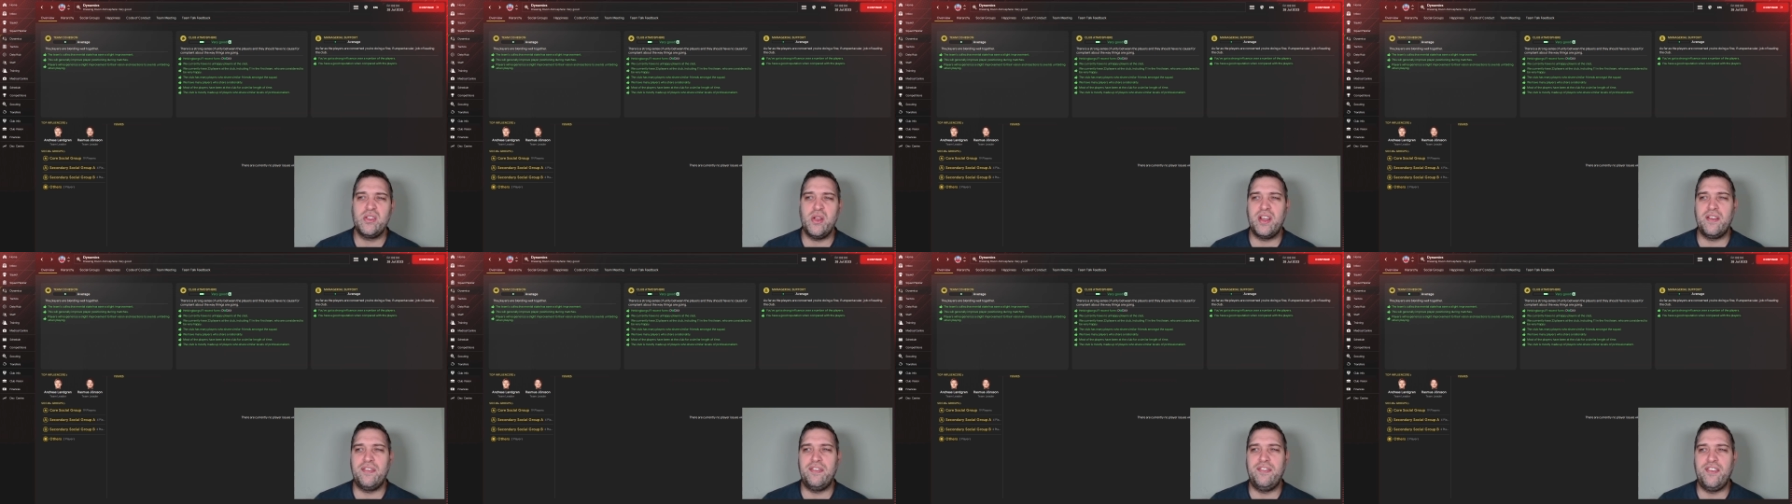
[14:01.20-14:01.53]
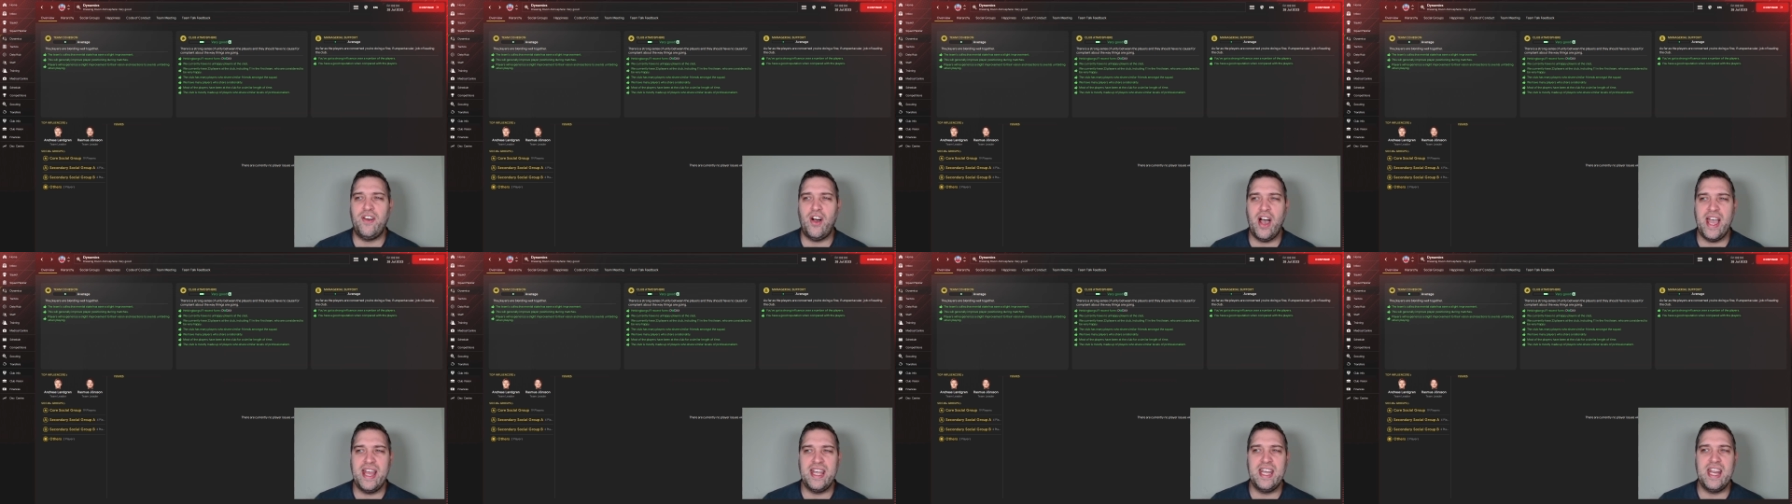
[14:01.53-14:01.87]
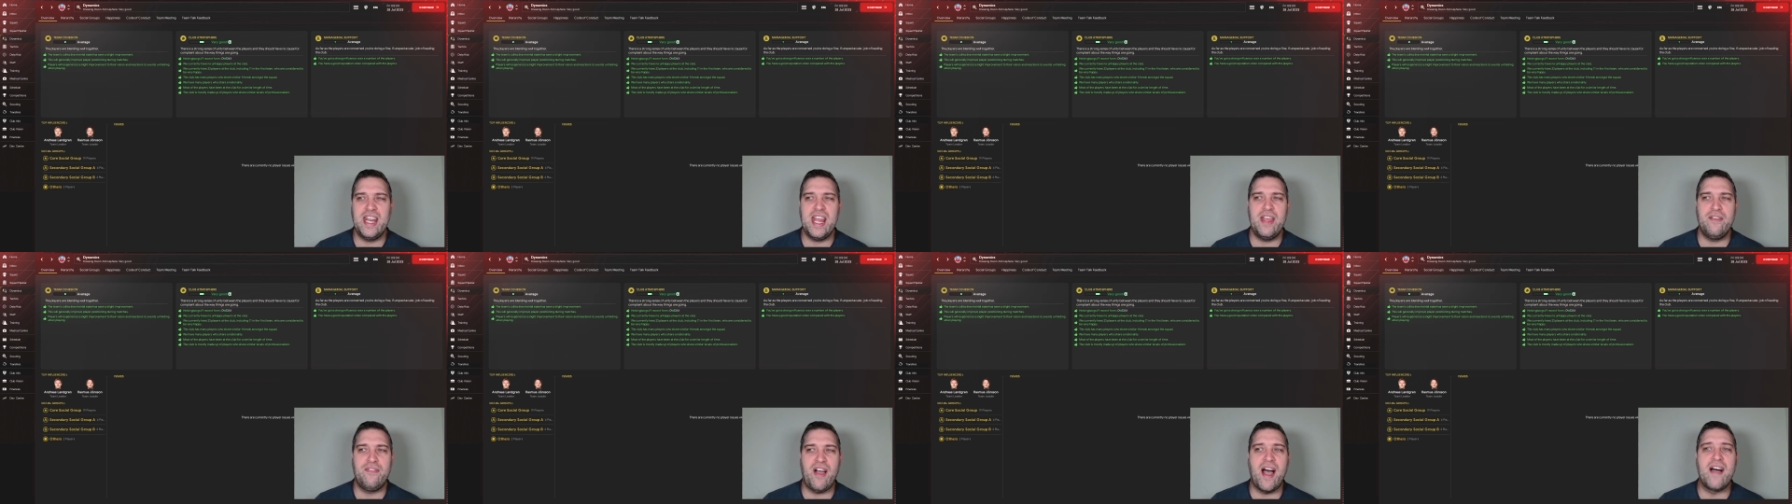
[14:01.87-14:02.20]
a fine,
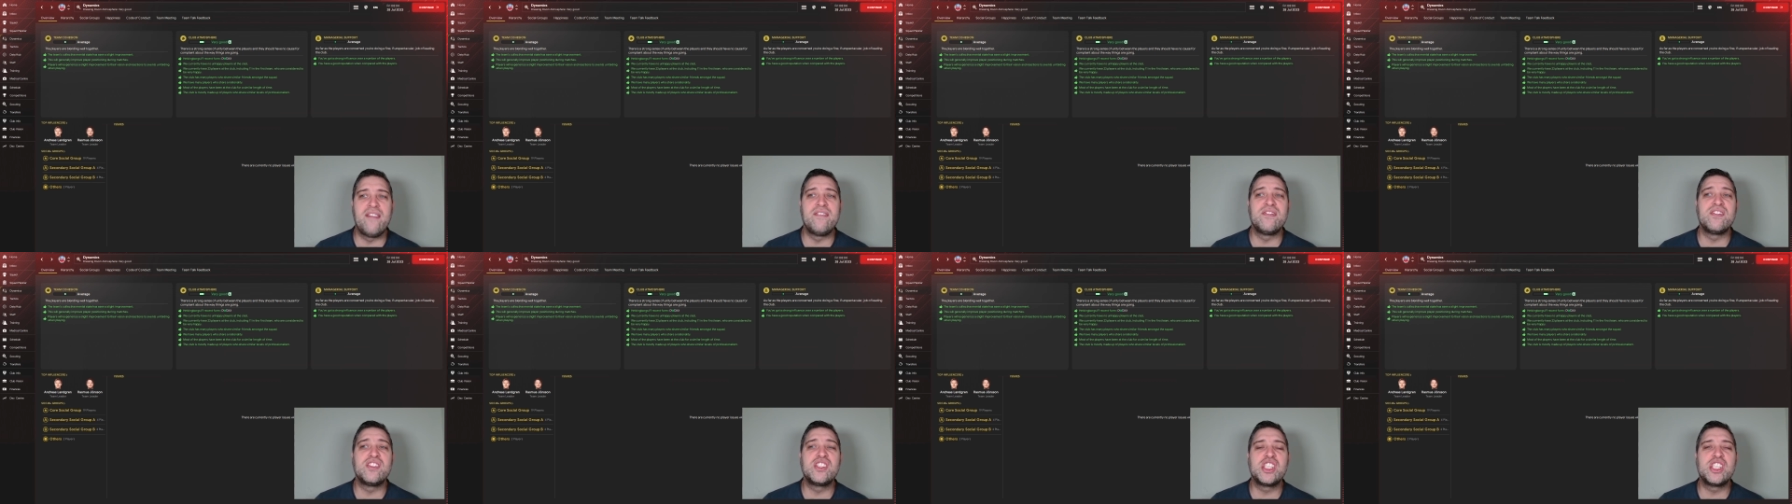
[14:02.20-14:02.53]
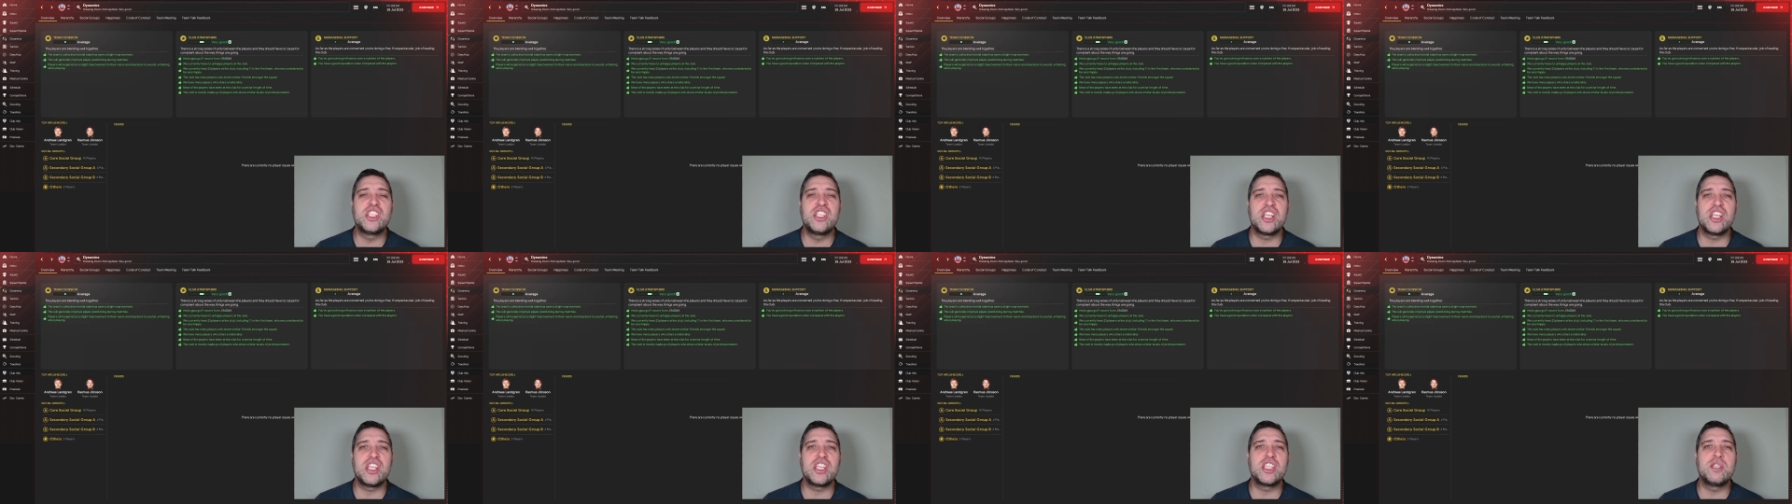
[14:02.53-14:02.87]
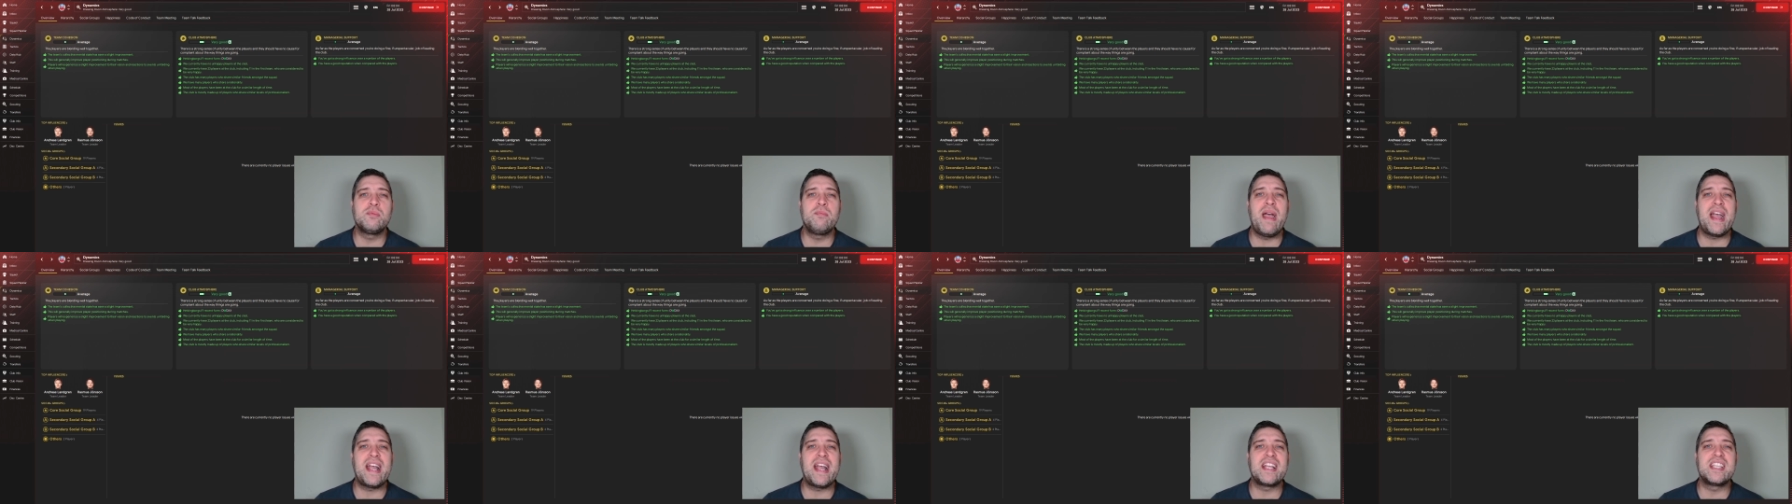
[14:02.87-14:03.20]
if
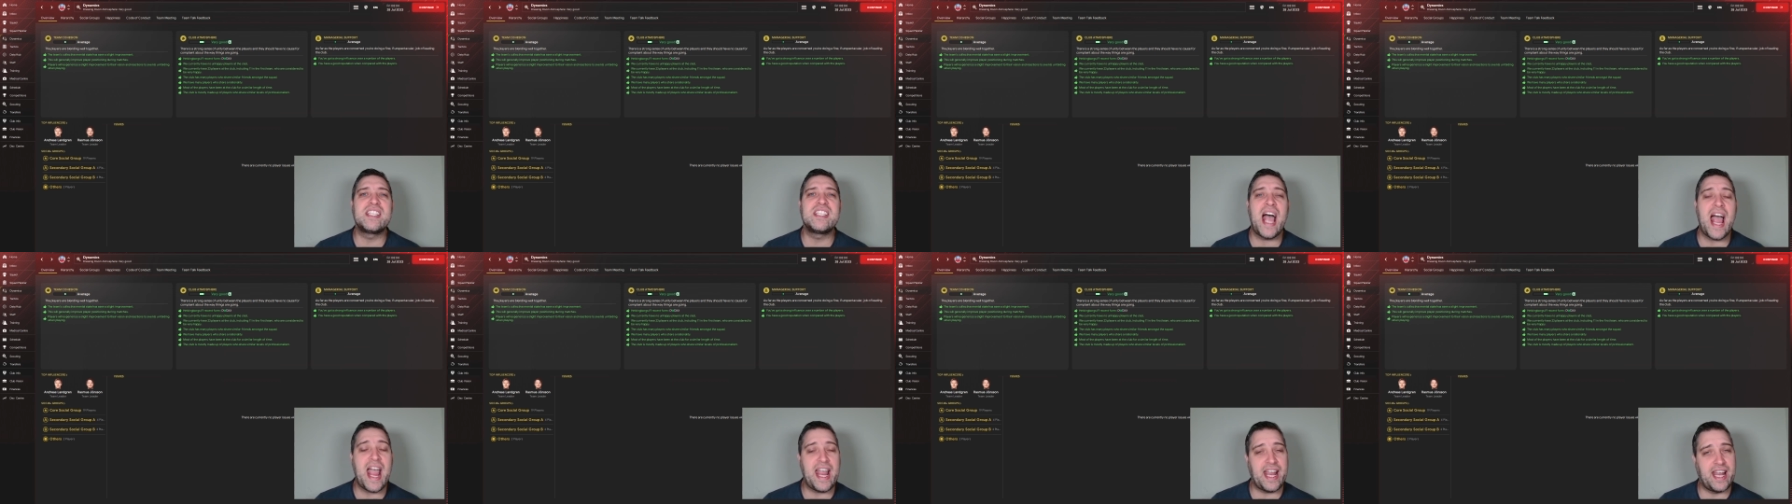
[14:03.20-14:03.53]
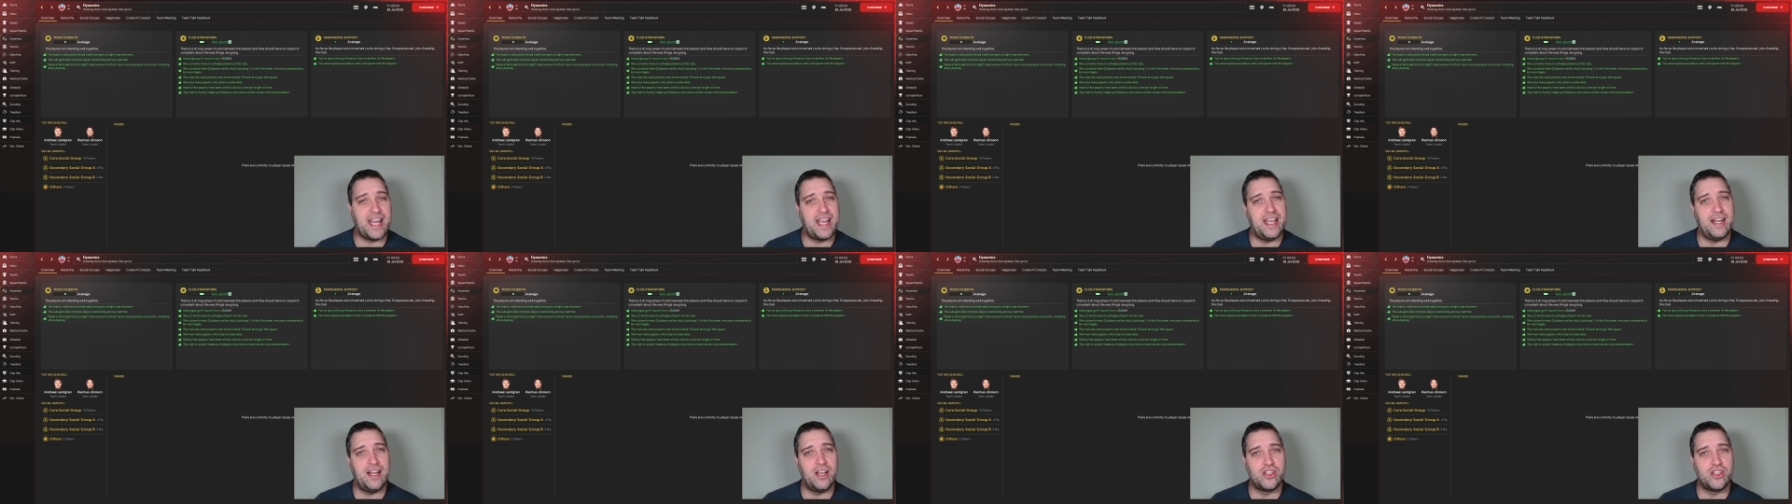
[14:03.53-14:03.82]
unspectacular